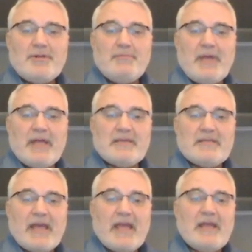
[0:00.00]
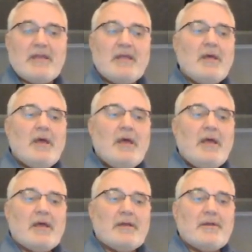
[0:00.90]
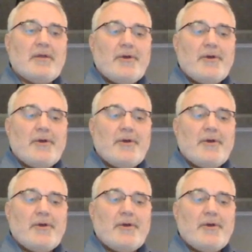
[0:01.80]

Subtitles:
to maintain and